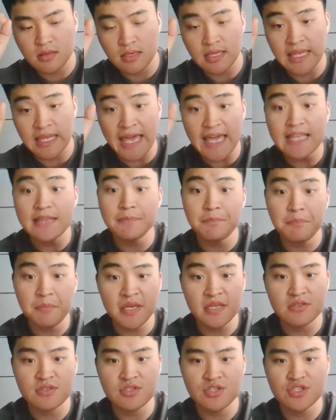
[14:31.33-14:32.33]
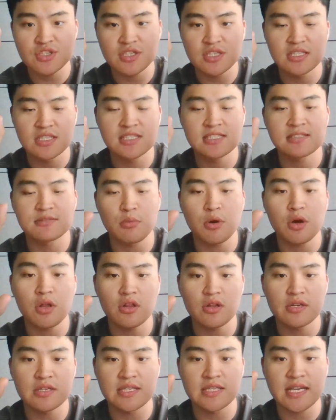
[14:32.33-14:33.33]
the gate pitch is
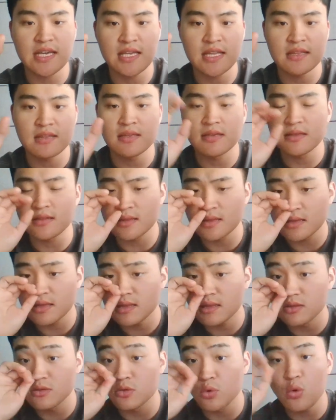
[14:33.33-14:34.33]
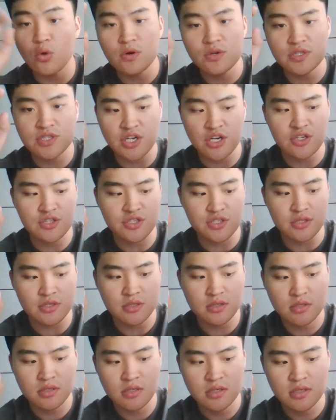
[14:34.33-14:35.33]
smaller than the NOR
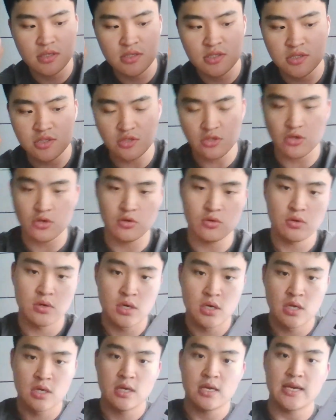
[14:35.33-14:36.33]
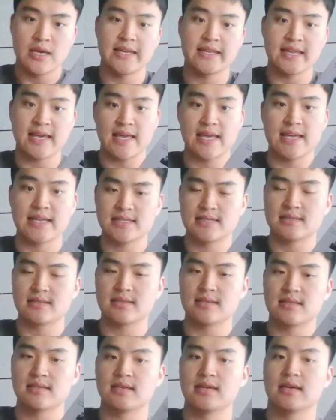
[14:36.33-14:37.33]
junction, so it has
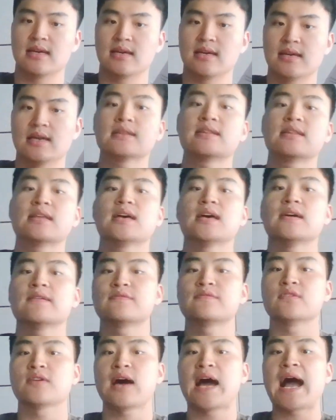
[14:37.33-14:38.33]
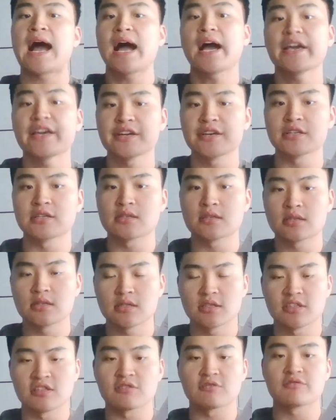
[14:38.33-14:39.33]
the
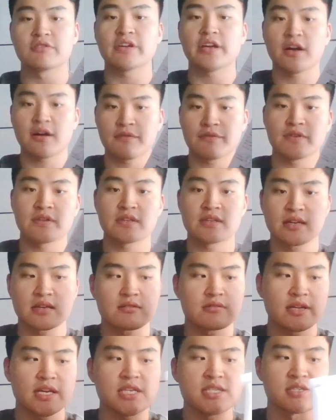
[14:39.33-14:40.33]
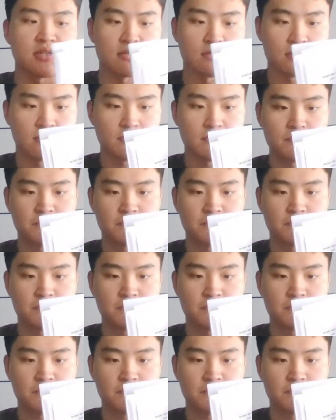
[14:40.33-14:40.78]
higher degree of integration.